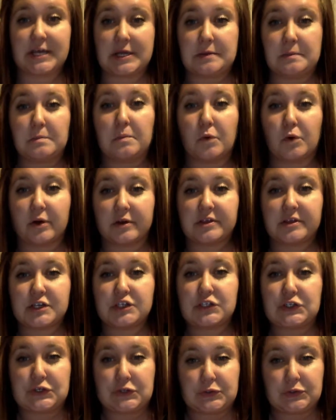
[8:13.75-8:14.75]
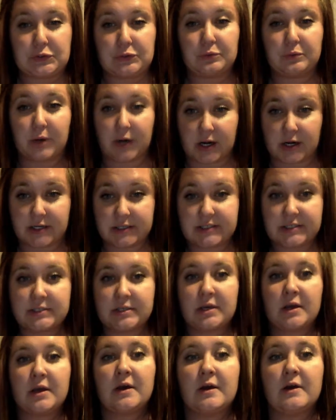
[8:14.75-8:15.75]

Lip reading: in more than two words.